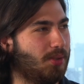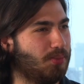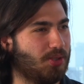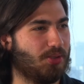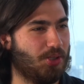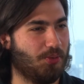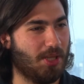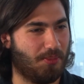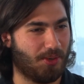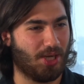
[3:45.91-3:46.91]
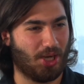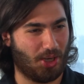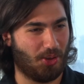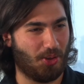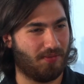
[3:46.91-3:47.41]
So she really put in
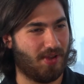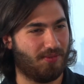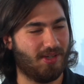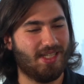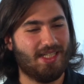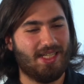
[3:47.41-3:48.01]
like a lot of effort.